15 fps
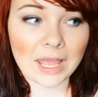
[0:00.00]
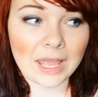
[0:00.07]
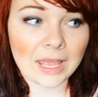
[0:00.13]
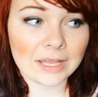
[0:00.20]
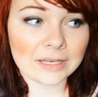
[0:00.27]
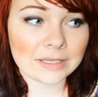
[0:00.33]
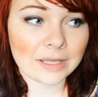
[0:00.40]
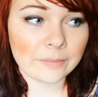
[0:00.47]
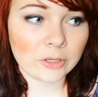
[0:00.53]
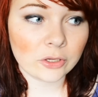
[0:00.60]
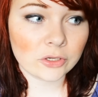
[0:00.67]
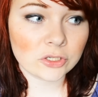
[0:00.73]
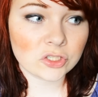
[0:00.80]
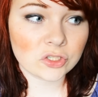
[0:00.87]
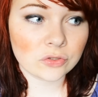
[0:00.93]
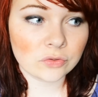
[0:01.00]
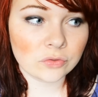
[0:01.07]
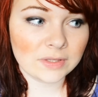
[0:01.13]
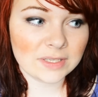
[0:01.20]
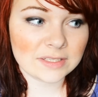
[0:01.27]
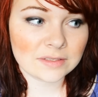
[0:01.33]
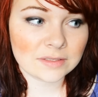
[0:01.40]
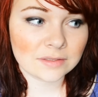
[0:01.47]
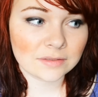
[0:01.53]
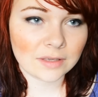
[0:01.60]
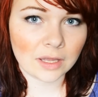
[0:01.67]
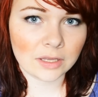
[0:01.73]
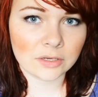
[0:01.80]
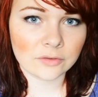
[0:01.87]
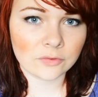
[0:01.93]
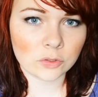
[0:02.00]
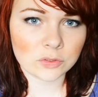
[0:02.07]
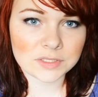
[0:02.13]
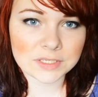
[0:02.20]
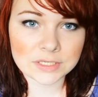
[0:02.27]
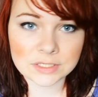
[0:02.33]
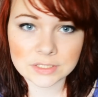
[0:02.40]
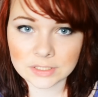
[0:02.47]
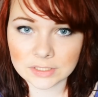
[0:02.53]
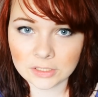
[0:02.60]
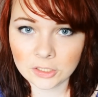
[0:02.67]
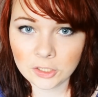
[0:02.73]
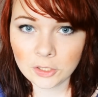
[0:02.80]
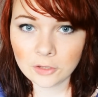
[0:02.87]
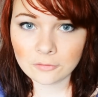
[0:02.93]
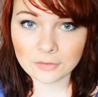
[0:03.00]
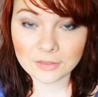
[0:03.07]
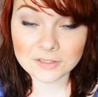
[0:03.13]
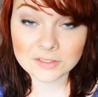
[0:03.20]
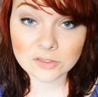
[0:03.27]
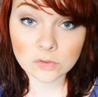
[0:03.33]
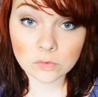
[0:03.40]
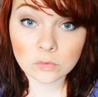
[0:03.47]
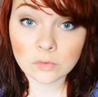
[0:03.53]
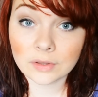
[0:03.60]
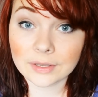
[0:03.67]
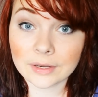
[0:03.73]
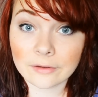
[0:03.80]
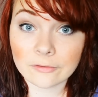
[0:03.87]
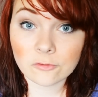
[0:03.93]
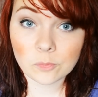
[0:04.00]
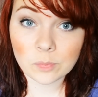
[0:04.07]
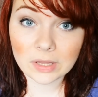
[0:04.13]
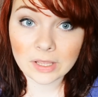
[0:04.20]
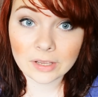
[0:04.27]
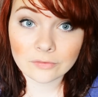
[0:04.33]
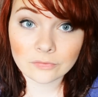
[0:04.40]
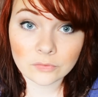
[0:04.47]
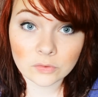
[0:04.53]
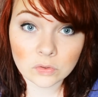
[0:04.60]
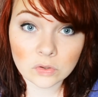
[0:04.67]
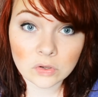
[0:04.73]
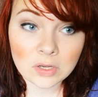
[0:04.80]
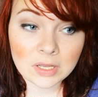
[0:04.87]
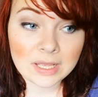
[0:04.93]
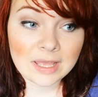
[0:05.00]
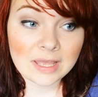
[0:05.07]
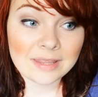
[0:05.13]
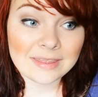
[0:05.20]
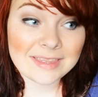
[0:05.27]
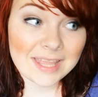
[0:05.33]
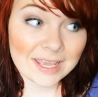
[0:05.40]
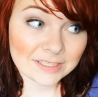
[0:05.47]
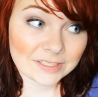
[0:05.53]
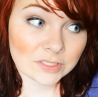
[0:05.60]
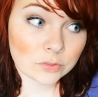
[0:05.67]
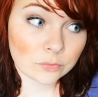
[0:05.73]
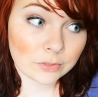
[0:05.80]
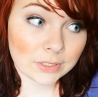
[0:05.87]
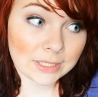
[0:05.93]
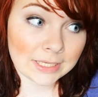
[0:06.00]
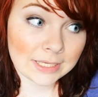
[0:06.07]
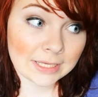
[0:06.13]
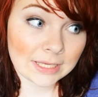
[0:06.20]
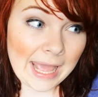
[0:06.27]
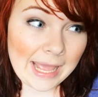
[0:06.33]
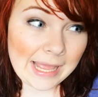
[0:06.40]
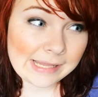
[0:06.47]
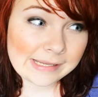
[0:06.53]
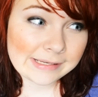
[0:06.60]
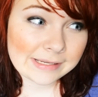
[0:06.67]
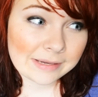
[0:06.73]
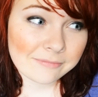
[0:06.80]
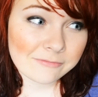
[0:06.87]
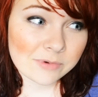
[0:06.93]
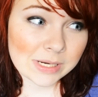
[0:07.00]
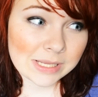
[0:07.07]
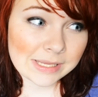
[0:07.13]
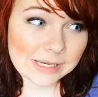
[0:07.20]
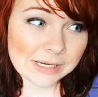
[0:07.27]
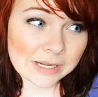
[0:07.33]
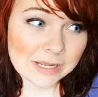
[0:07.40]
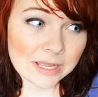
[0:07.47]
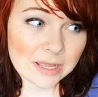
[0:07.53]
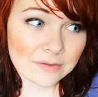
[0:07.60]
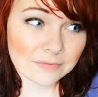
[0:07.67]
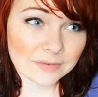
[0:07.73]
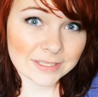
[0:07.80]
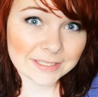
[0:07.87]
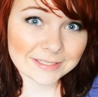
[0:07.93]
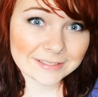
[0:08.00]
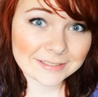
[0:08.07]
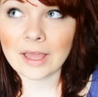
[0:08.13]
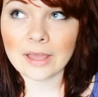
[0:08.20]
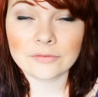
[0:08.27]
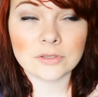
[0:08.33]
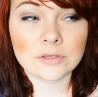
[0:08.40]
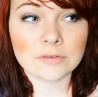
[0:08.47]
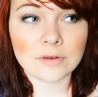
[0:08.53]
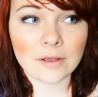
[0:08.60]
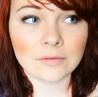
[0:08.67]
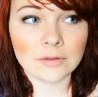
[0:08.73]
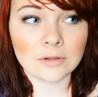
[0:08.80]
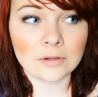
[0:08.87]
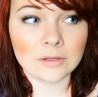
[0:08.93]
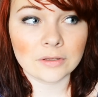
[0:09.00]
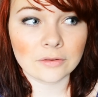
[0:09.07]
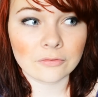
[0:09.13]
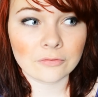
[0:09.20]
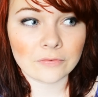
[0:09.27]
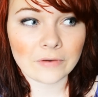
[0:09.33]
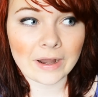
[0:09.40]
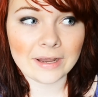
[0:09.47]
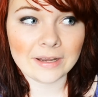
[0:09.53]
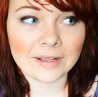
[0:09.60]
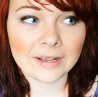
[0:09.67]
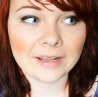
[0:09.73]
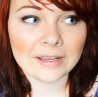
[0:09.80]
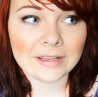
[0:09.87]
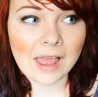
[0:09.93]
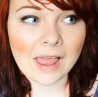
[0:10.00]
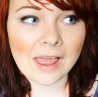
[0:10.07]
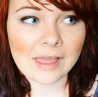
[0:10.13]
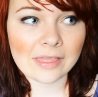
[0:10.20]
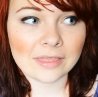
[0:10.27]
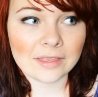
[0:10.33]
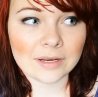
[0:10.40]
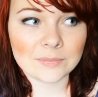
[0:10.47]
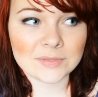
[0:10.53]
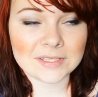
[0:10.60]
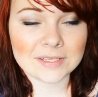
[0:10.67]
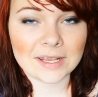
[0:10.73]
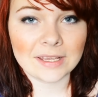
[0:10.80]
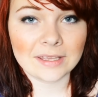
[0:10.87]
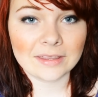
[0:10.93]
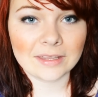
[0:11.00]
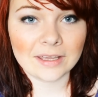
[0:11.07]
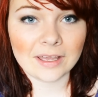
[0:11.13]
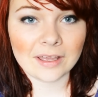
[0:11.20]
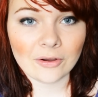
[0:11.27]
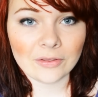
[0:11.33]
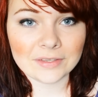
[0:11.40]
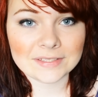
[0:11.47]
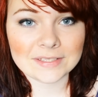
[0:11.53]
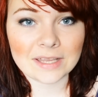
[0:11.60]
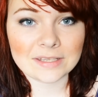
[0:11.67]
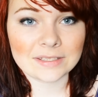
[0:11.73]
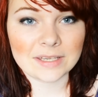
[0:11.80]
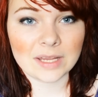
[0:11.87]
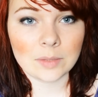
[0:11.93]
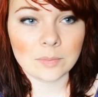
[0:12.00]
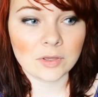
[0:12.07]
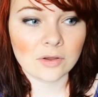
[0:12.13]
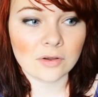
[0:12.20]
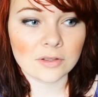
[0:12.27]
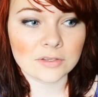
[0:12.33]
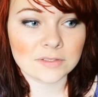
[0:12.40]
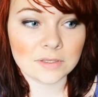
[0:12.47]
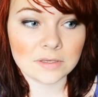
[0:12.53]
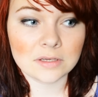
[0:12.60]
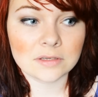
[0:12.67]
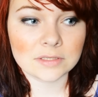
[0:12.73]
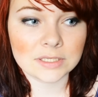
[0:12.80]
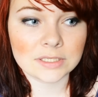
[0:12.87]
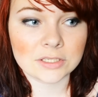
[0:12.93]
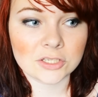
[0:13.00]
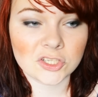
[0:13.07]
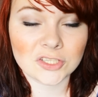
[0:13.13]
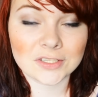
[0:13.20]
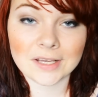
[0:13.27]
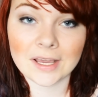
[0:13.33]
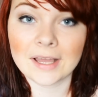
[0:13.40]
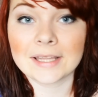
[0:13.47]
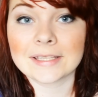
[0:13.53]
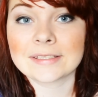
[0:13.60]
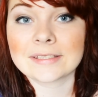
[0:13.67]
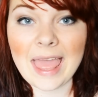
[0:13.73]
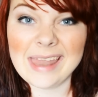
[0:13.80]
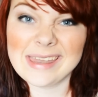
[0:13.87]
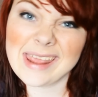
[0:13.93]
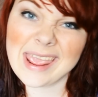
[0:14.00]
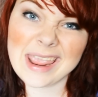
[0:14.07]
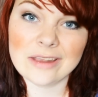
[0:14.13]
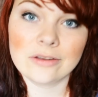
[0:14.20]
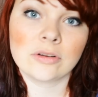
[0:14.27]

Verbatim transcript: And I'm going to this kind of audition for the school that I've applied for next week and I'm really nervous. I have to travel on the Friday and then I'm staying there on the Saturday because the audition starts at 8